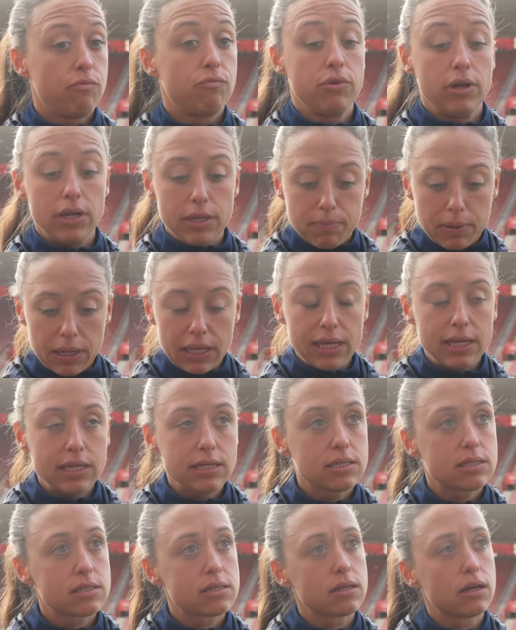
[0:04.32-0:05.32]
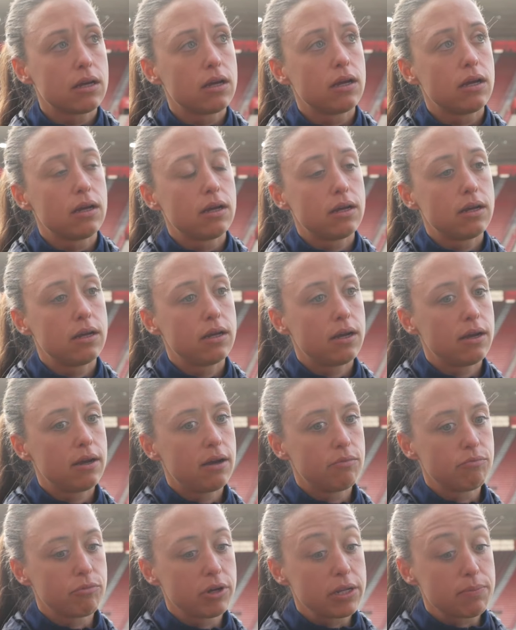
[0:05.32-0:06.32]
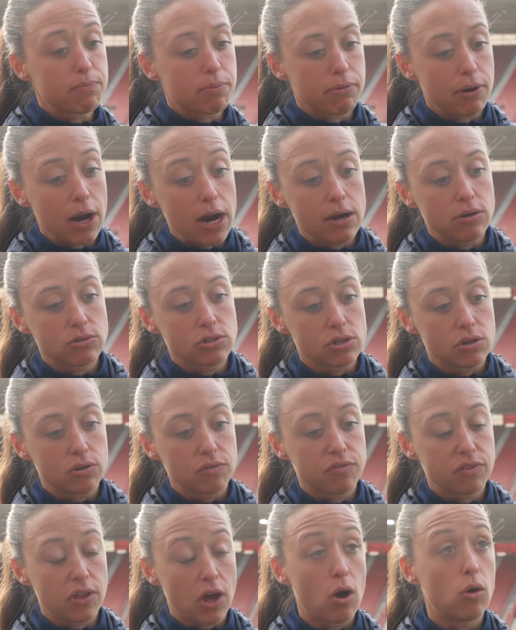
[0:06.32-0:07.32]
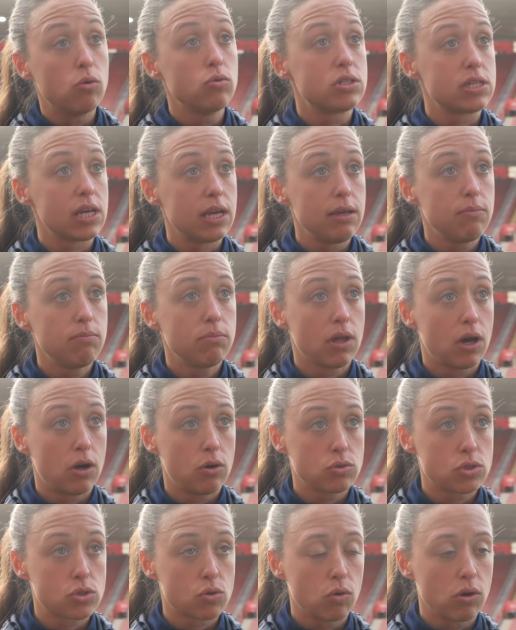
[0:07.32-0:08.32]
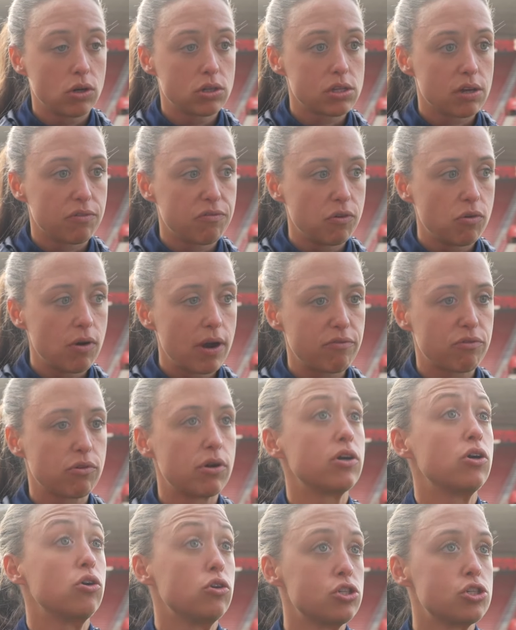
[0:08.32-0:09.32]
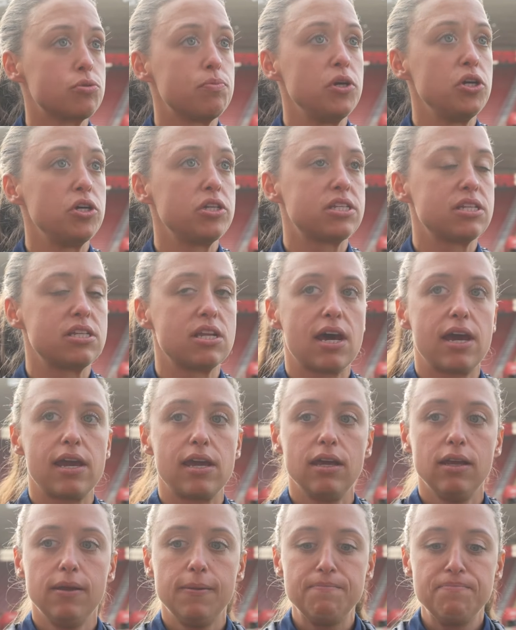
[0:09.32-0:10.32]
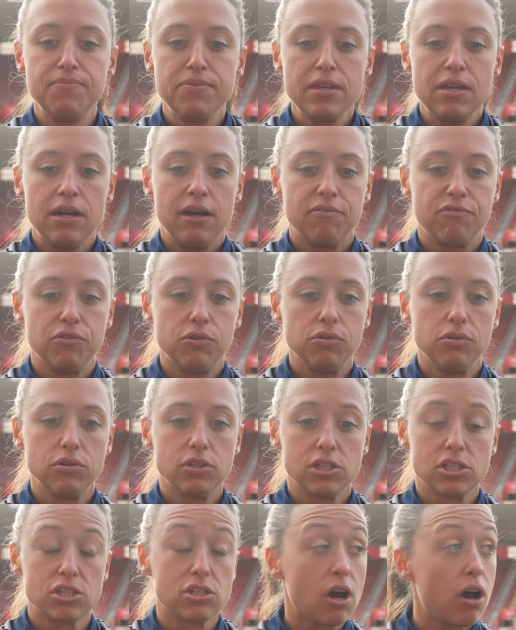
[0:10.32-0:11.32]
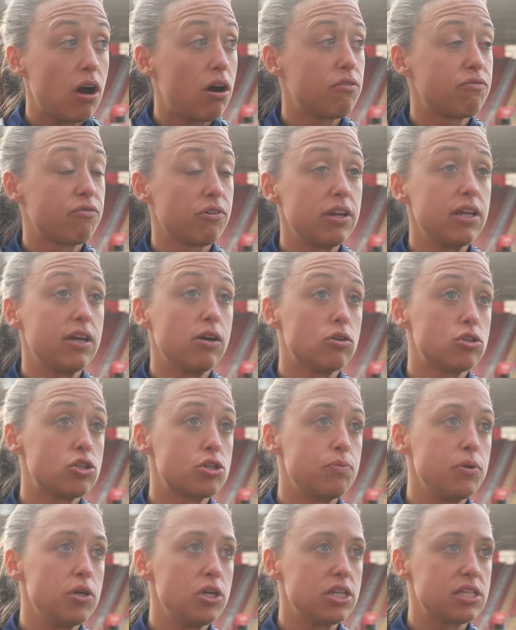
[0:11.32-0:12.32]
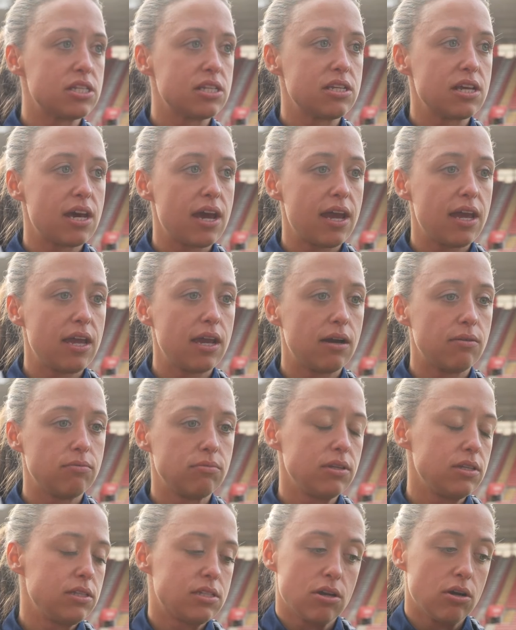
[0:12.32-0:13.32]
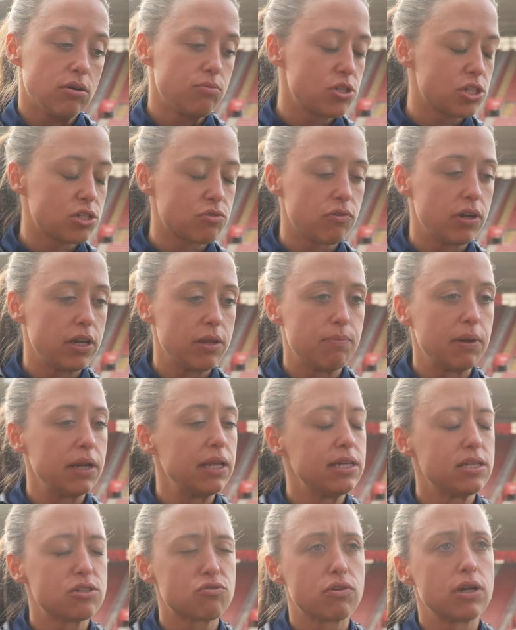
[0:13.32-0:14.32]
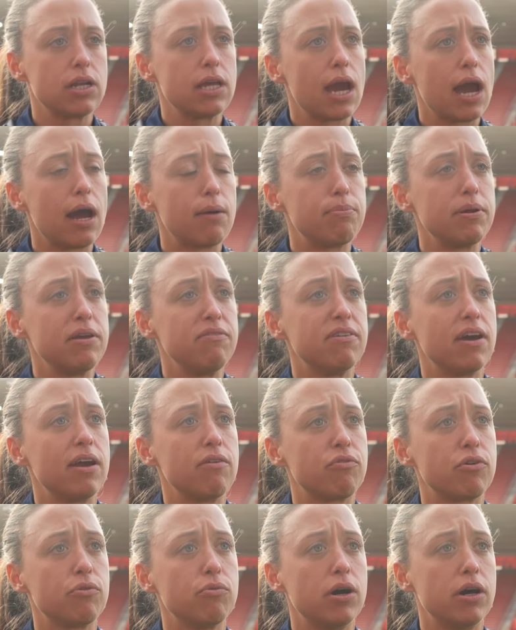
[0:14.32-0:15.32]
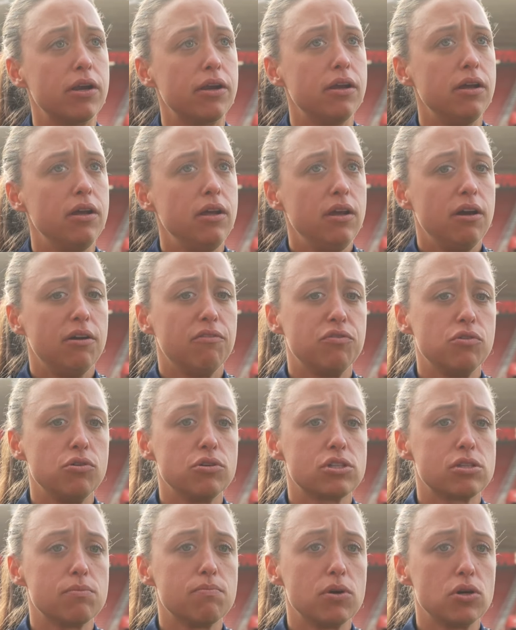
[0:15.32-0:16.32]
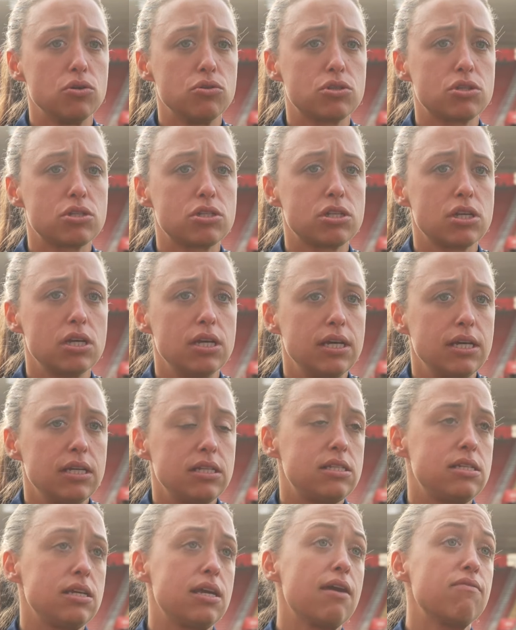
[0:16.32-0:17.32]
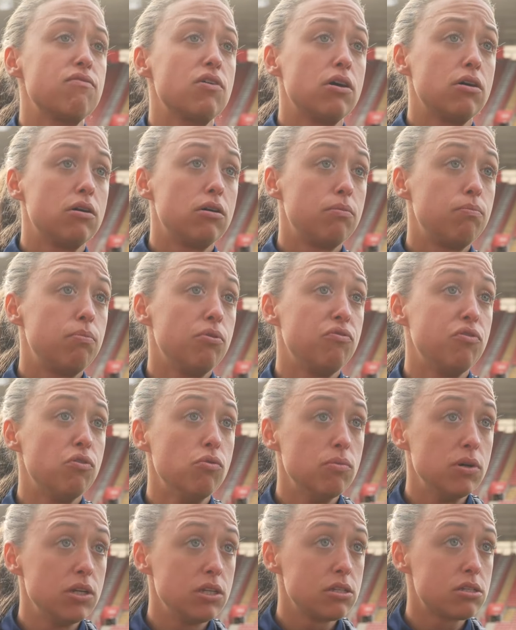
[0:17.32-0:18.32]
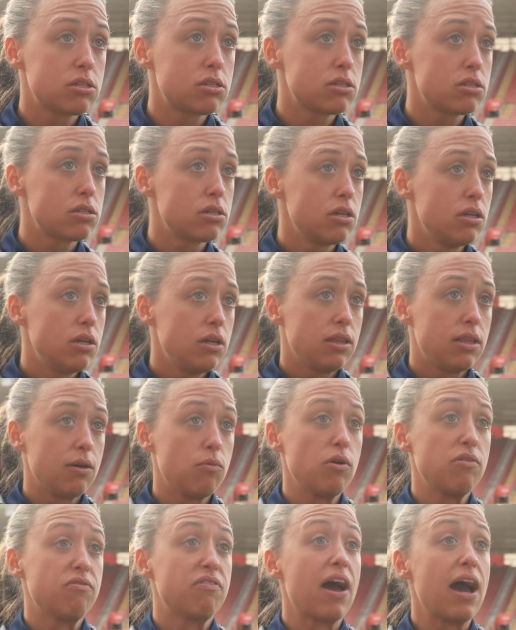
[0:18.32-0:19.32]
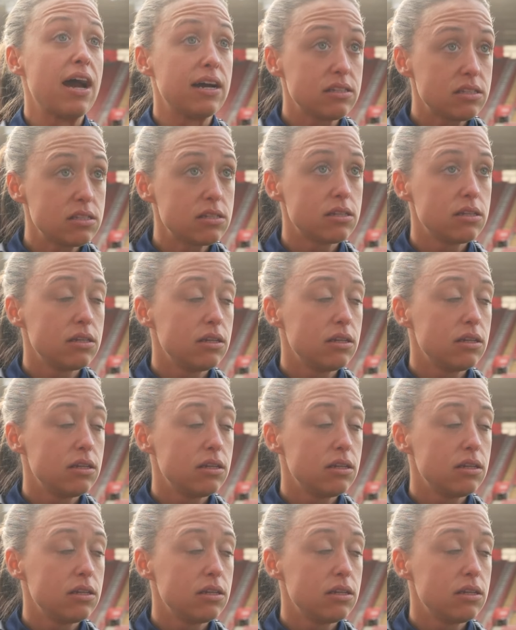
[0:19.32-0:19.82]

Really pleased. Uh, I'm really proud of the whole team, the whole squad. I thought everyone contributed today. I thought the staff really contributed today. Um, so I'm just really pleased, really happy for everyone. I thought it was the most together performance that we've had